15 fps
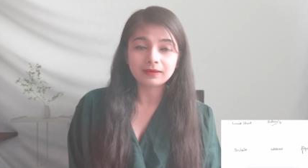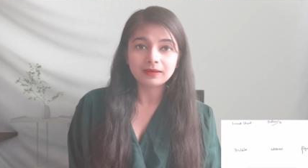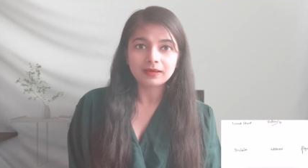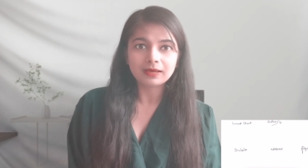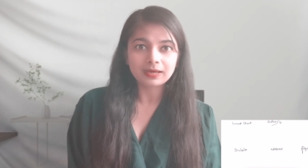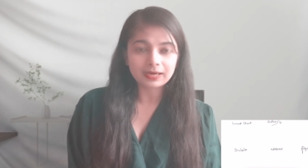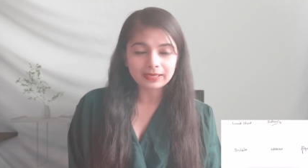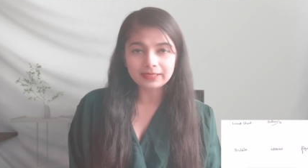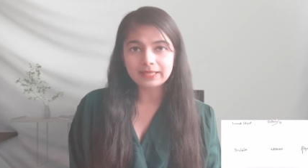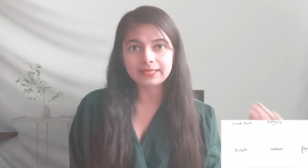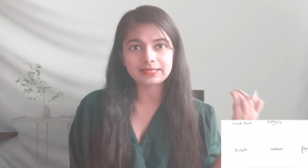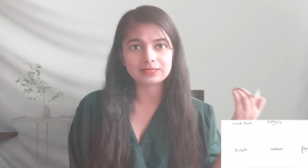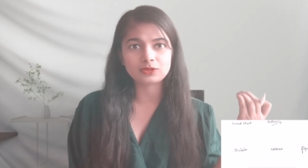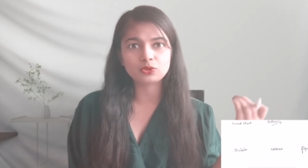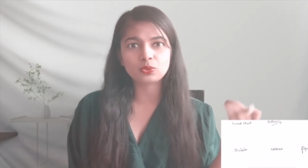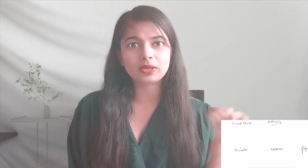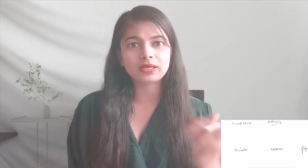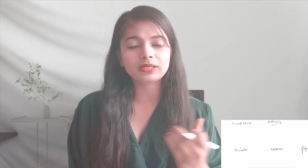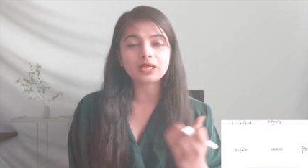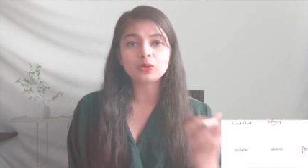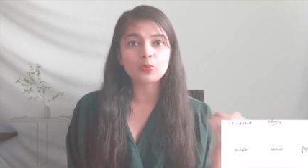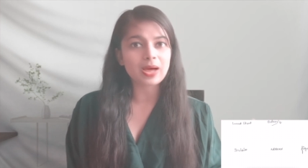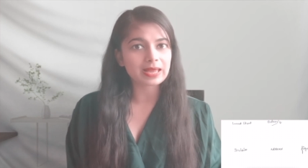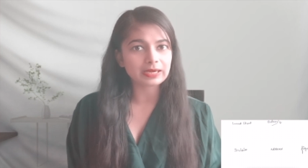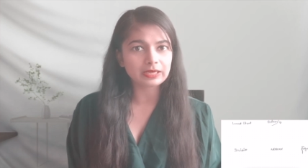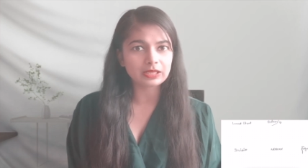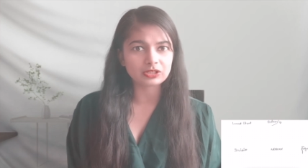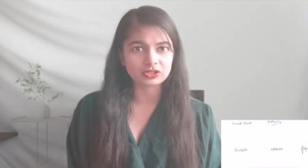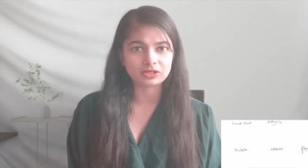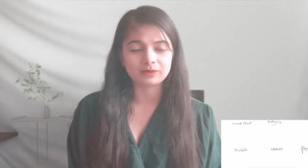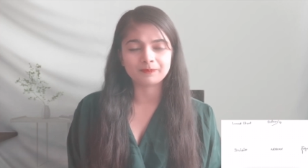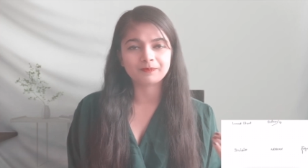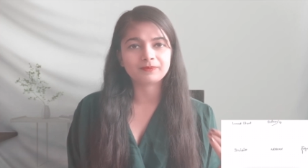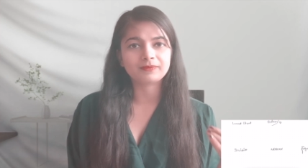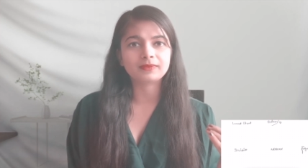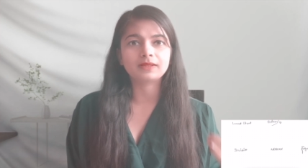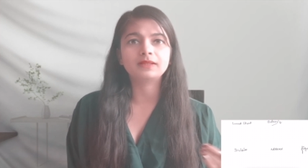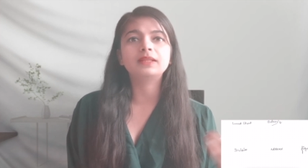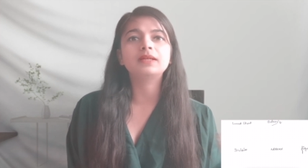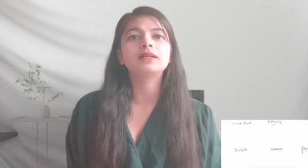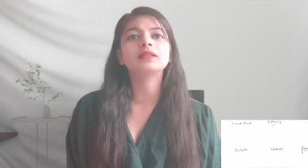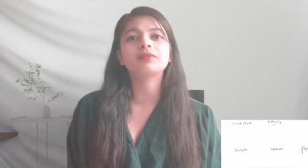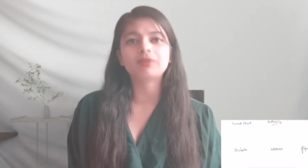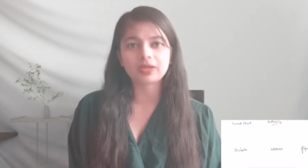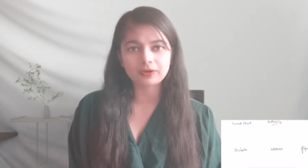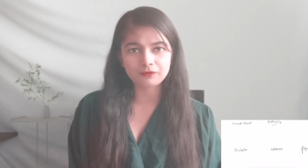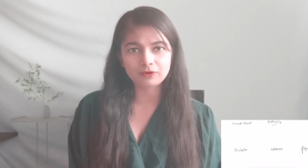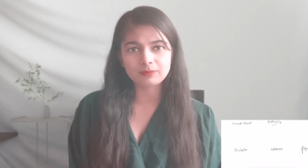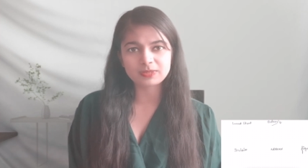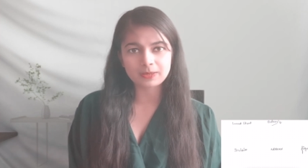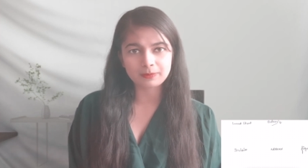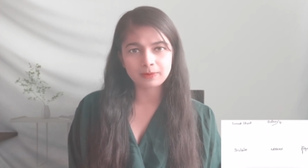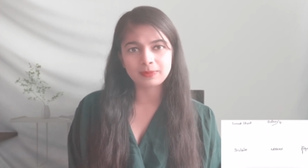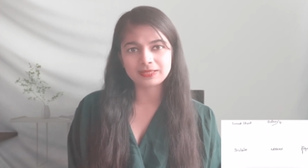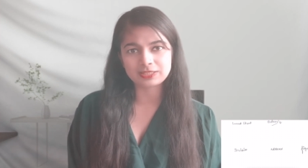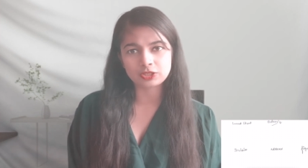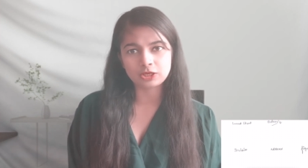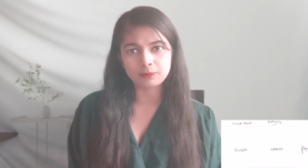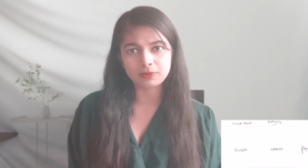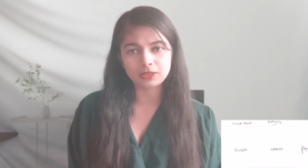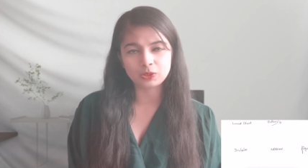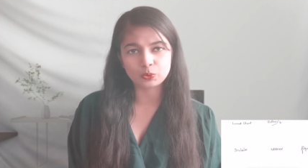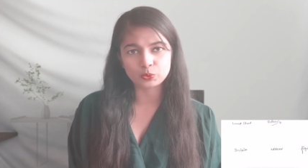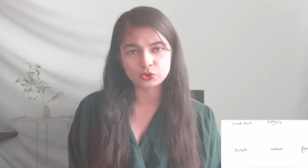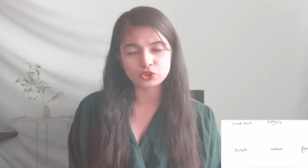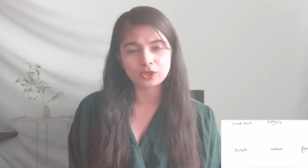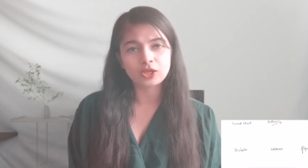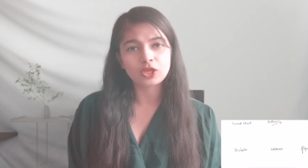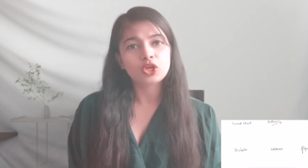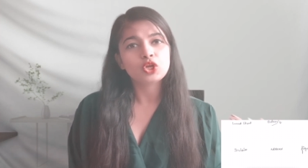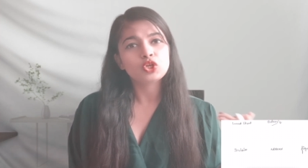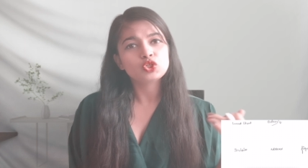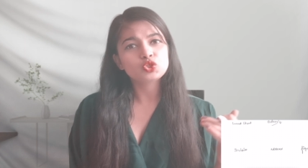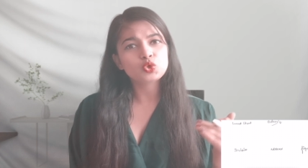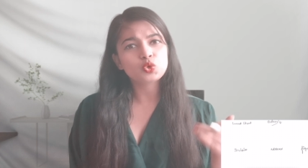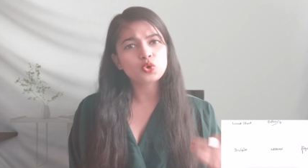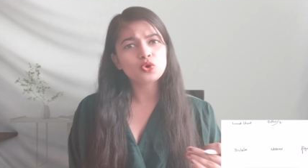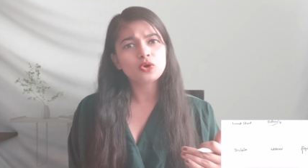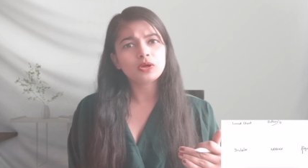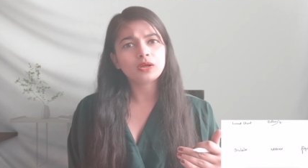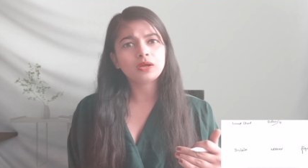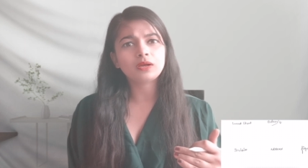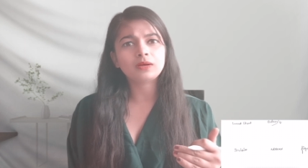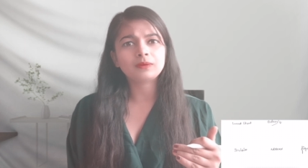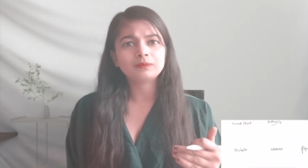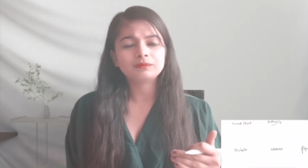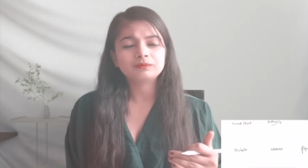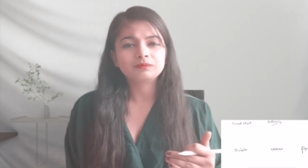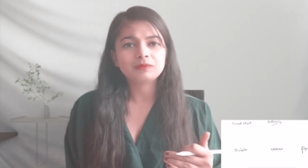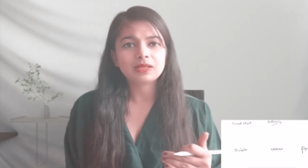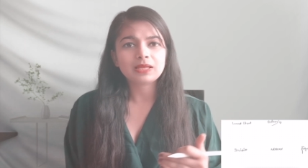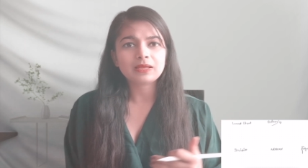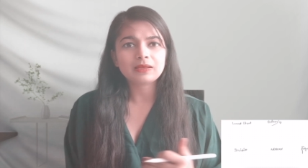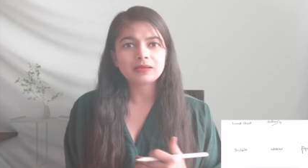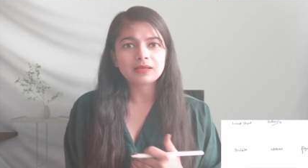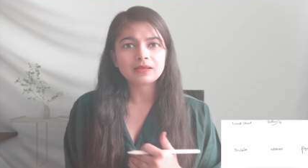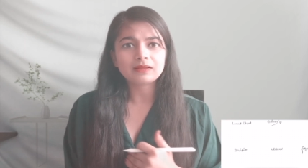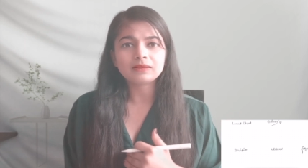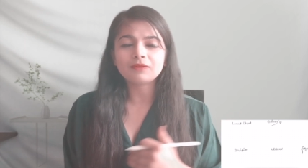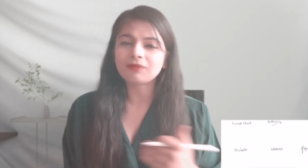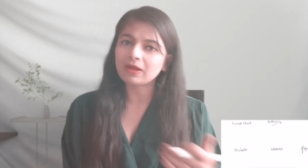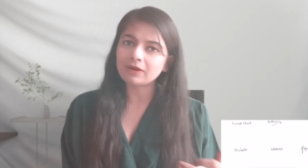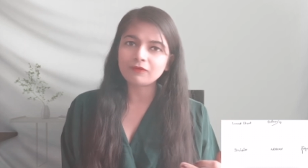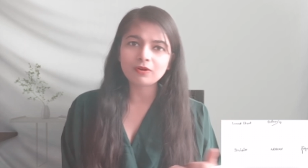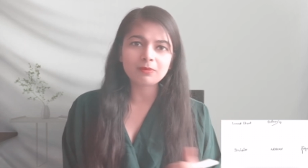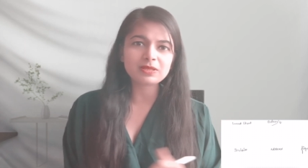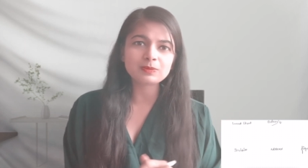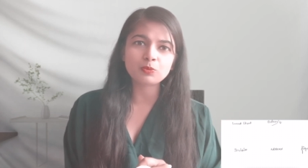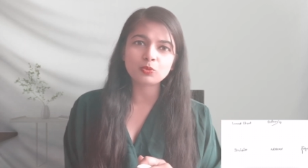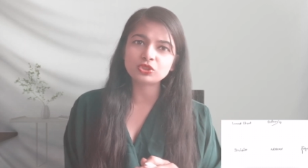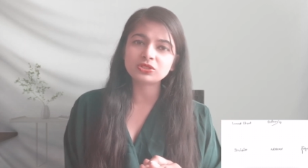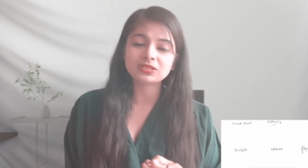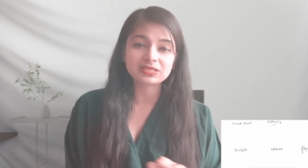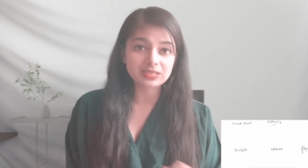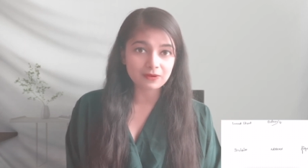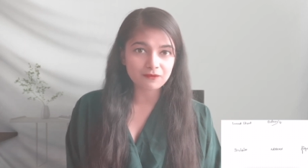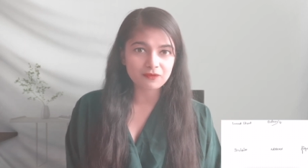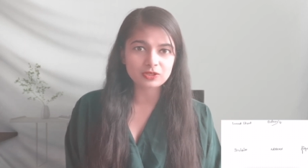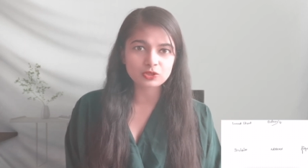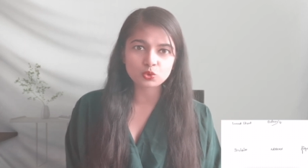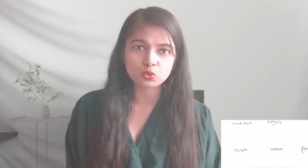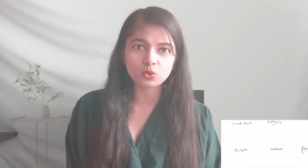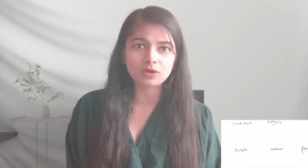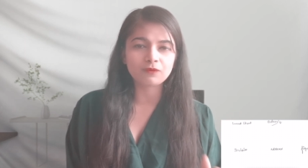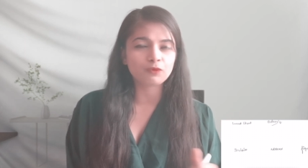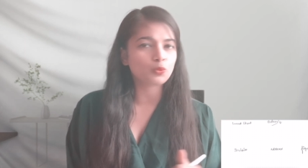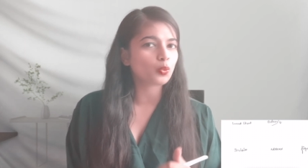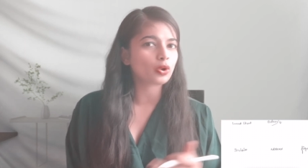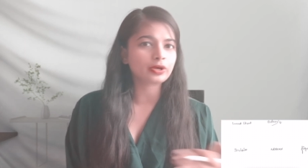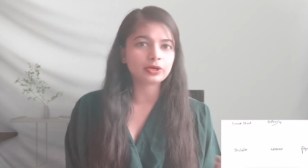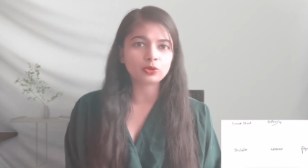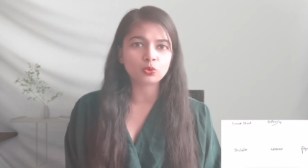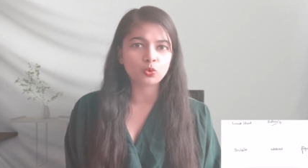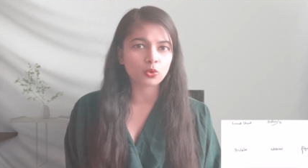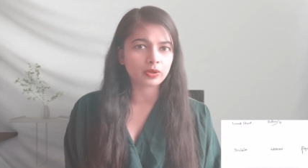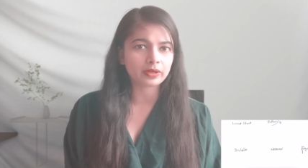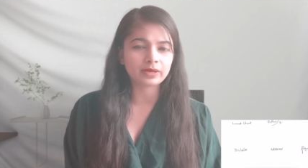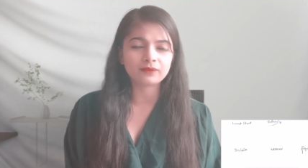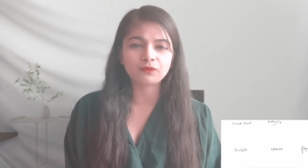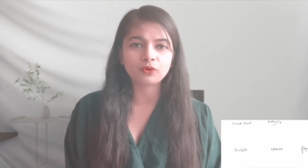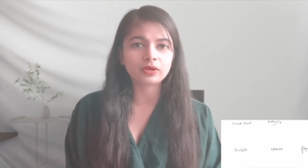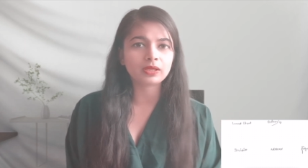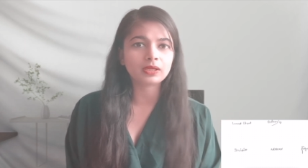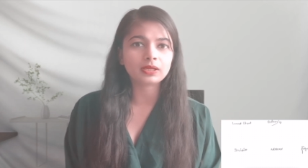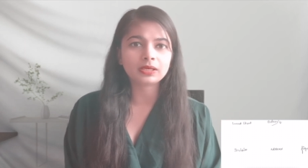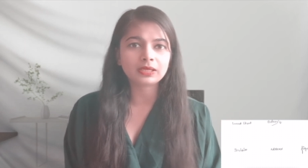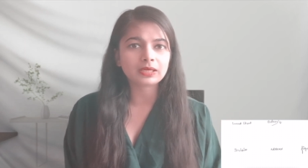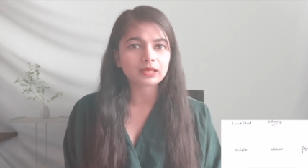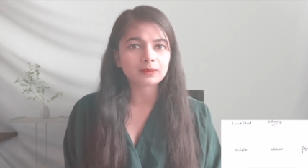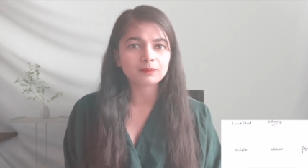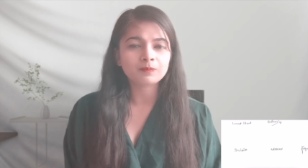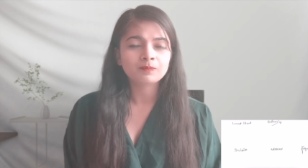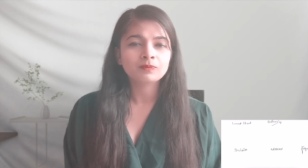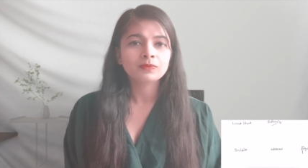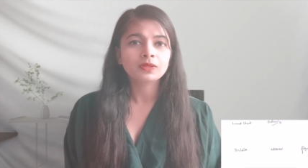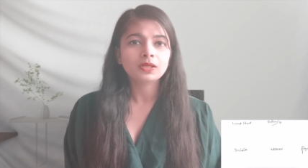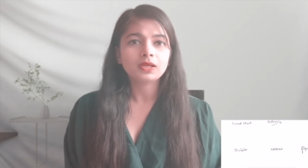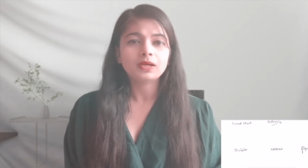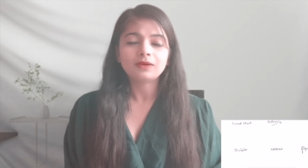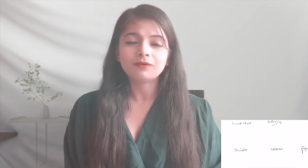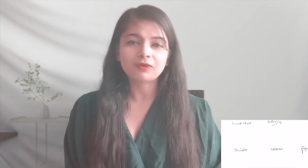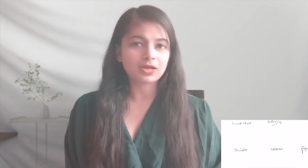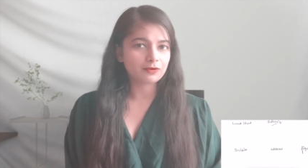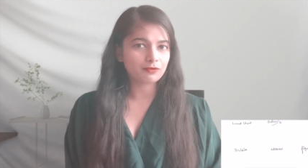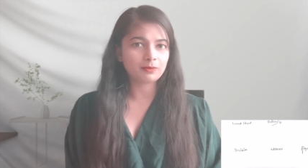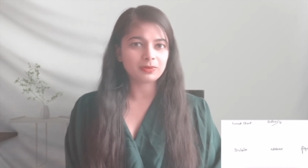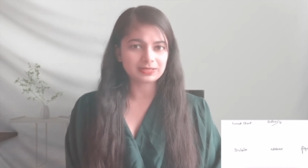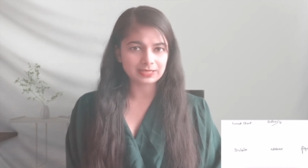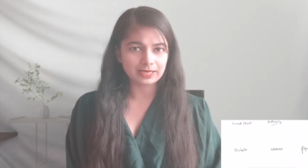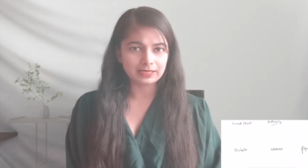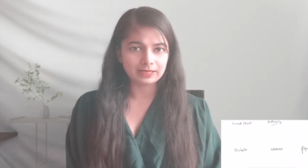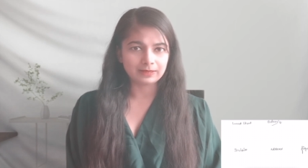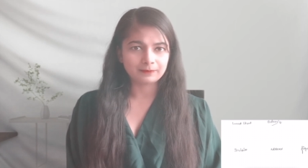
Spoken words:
context, to get that validation, there the wireframes are basically being used. So the wireframe is most safest tool if you wanted to go ahead for any time wireframe designing.